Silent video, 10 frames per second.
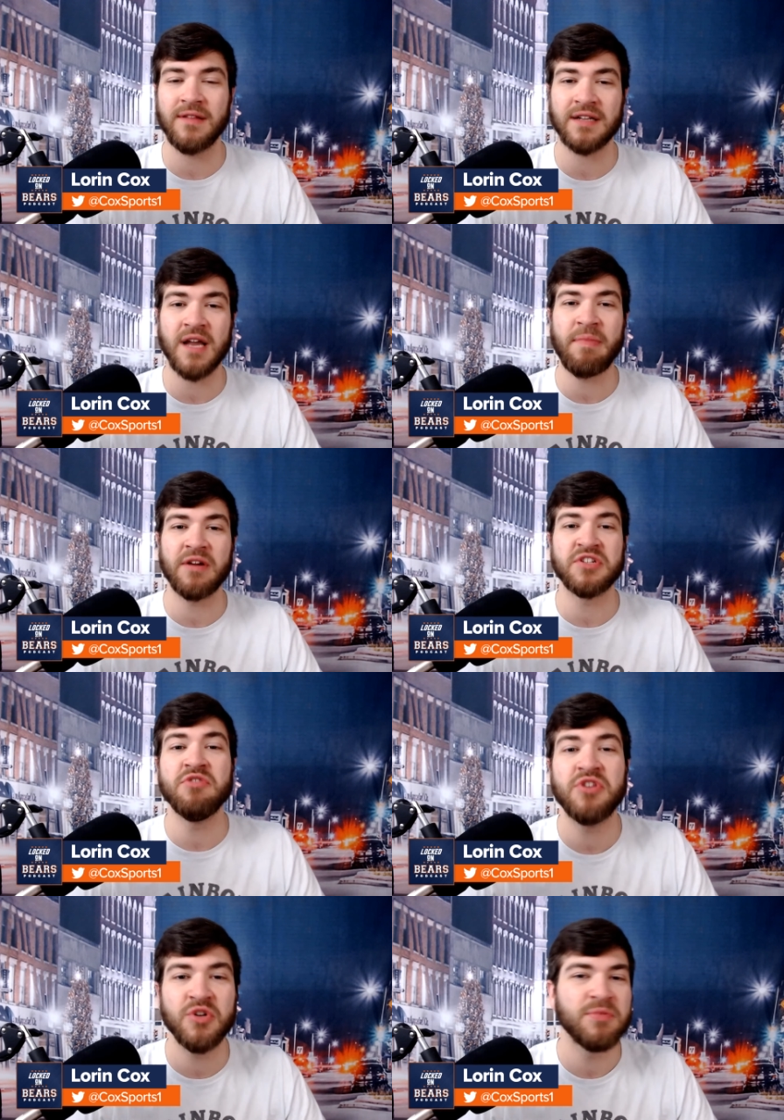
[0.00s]
Locked On Bears
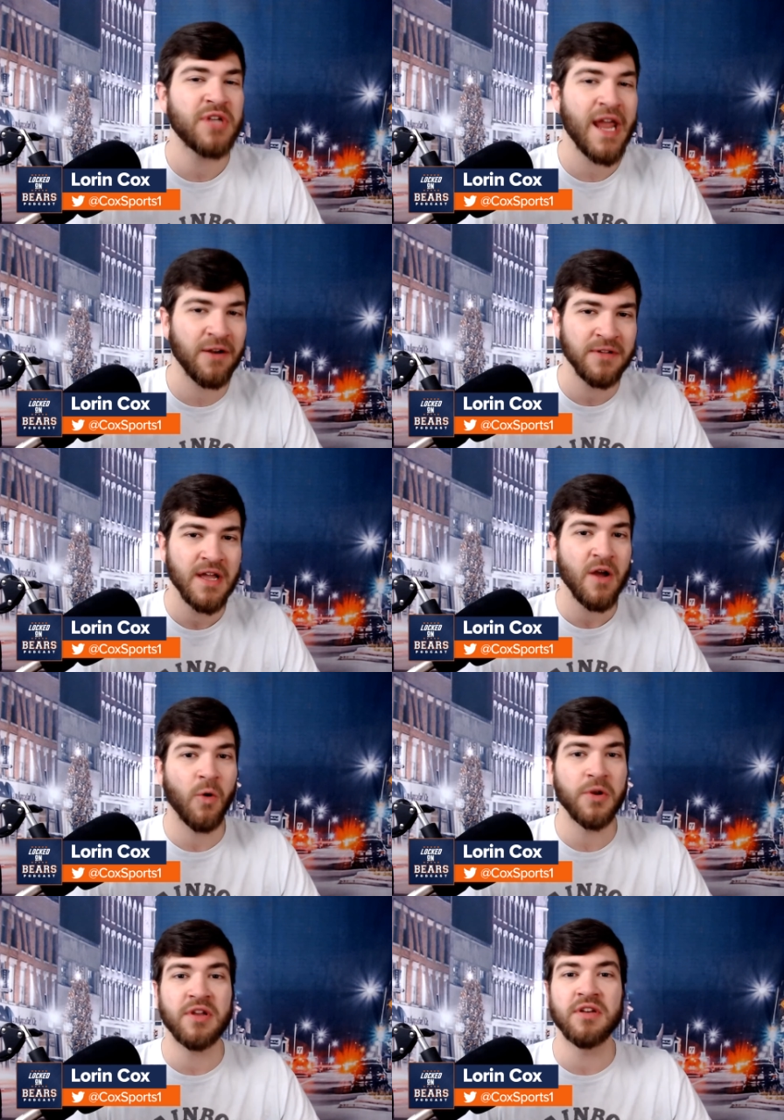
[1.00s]
YouTube channel,
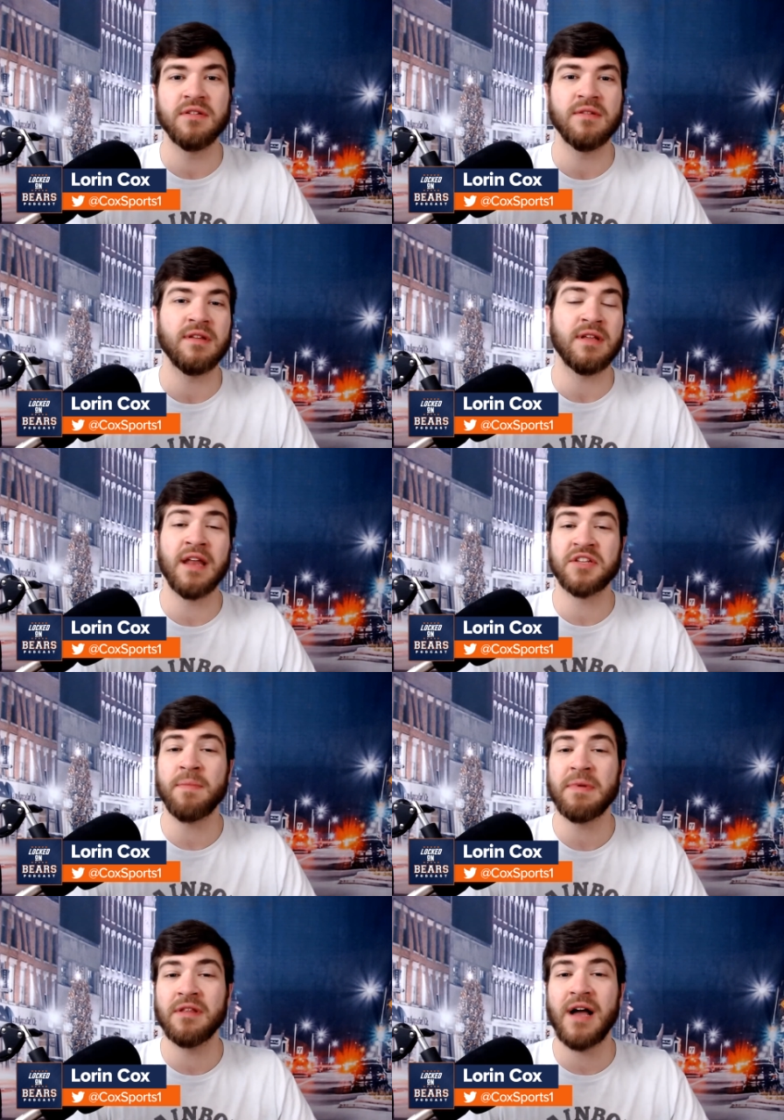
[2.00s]
or you can hit us
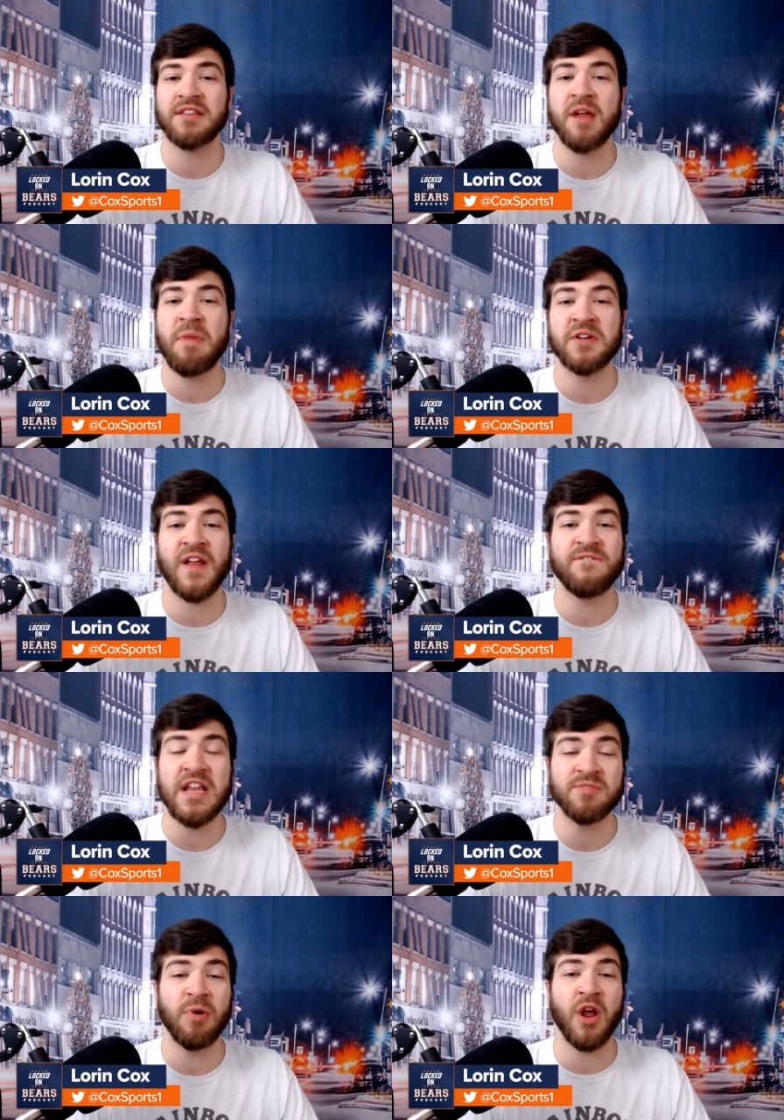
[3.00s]
up in the Locked On Bears
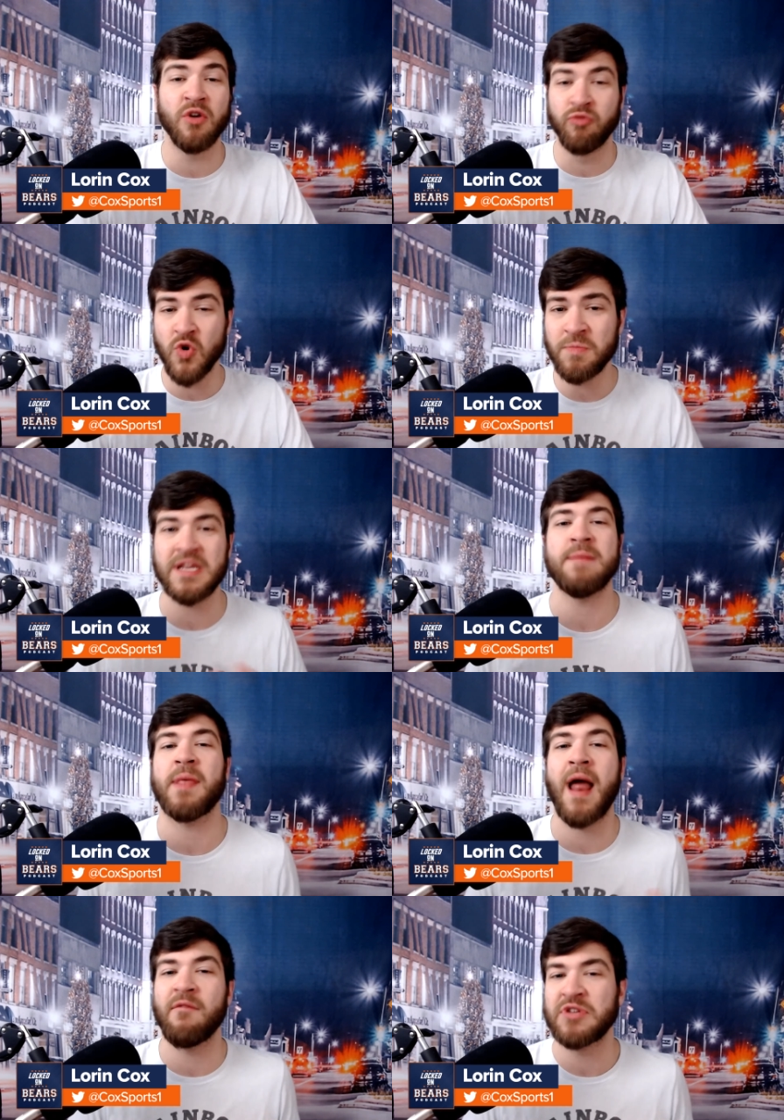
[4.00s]
Facebook group to keep
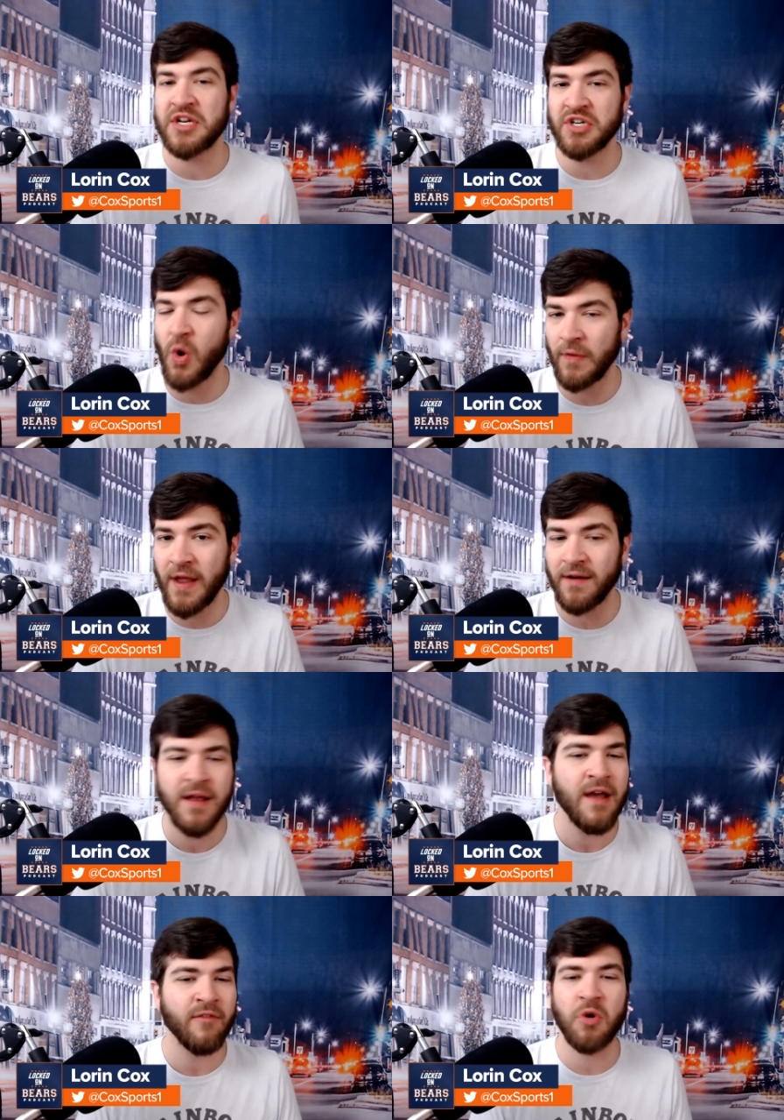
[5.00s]
the conversation going there.
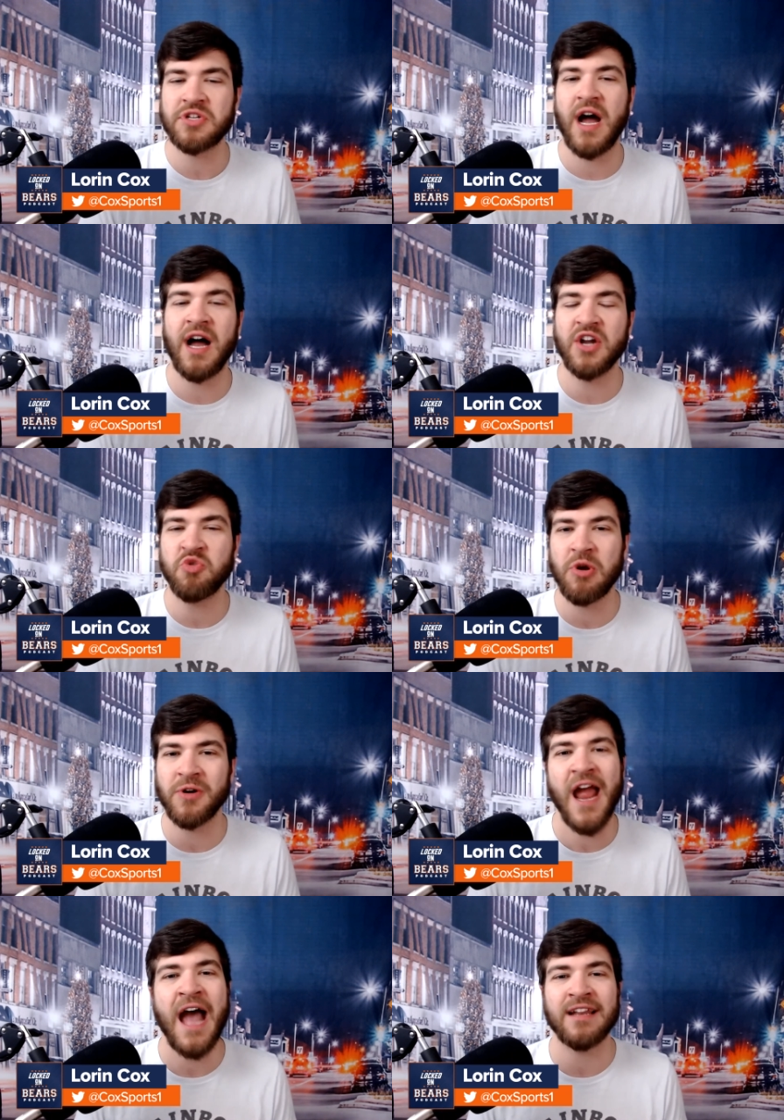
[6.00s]
Of course, on
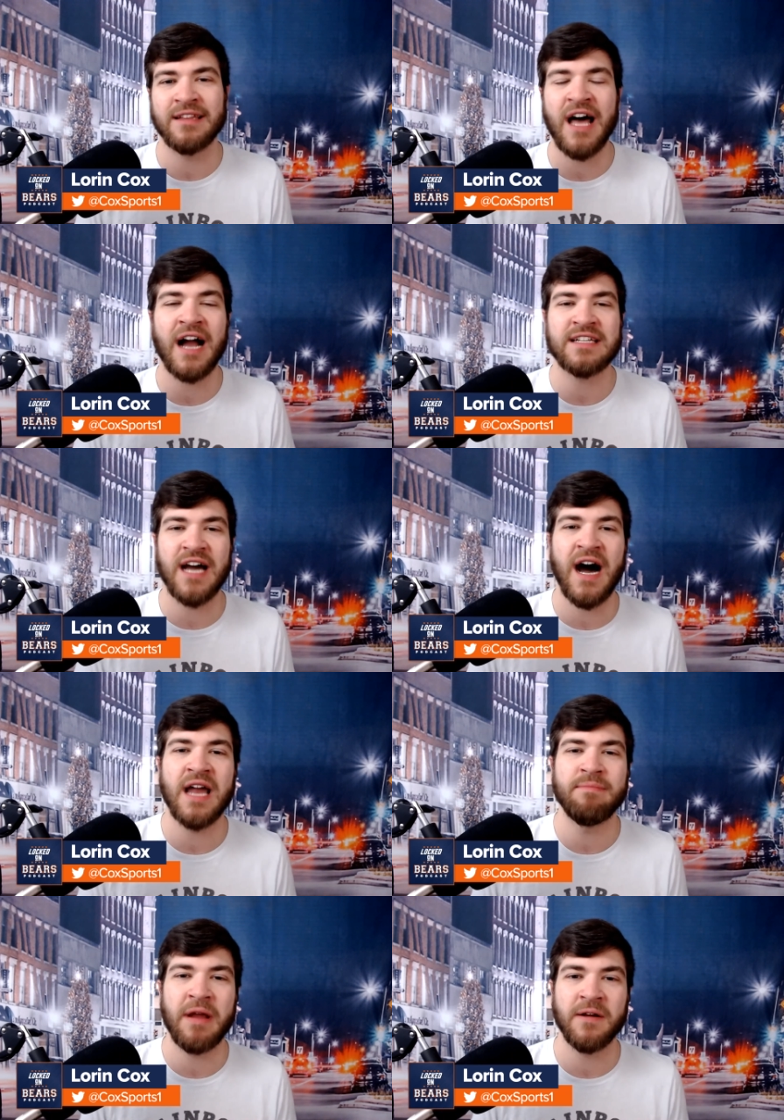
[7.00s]
Twitter at Locked
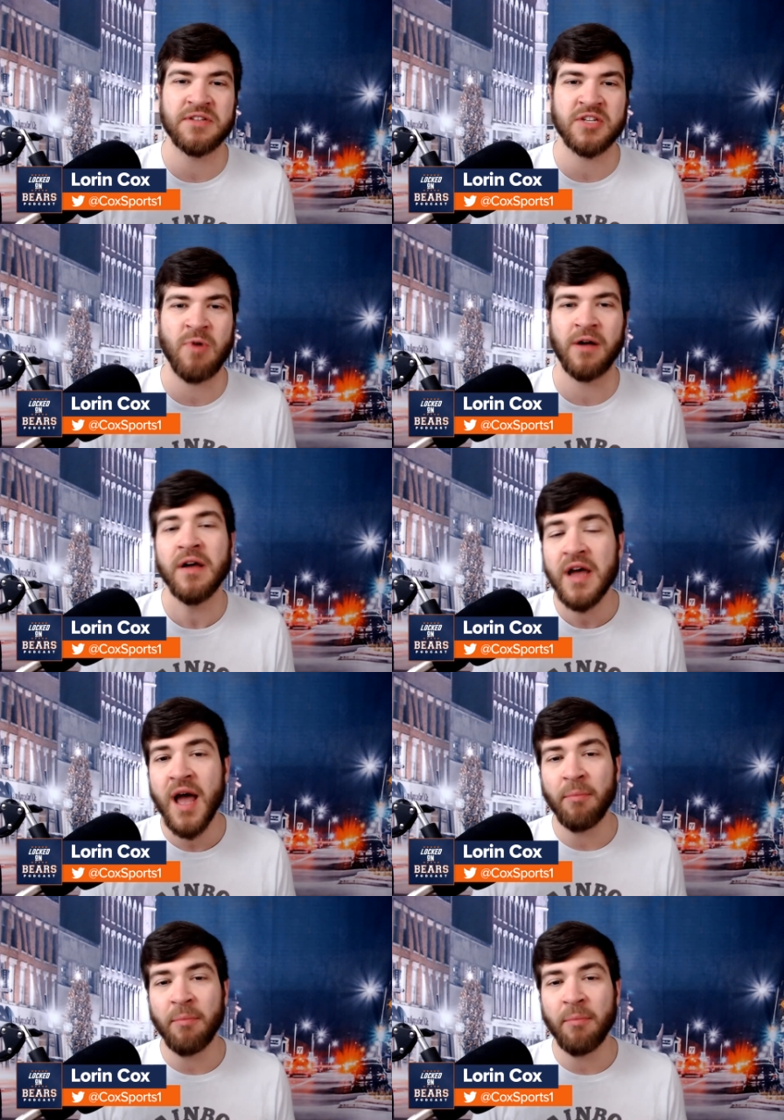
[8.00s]
On Bears as well.